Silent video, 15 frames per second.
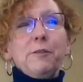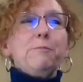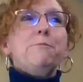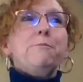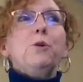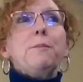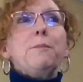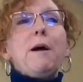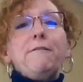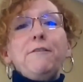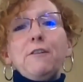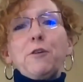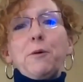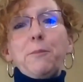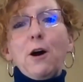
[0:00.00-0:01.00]
one of my
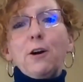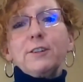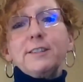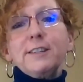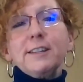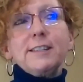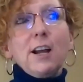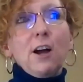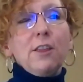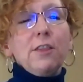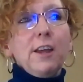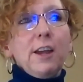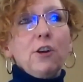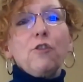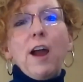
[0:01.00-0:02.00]
favorite parts is
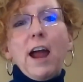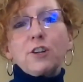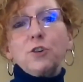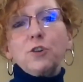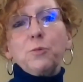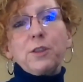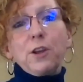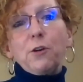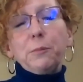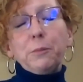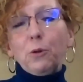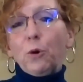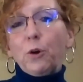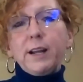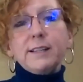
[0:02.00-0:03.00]
the interaction with our
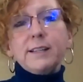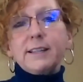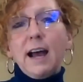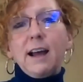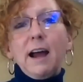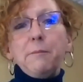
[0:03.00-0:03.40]
employees.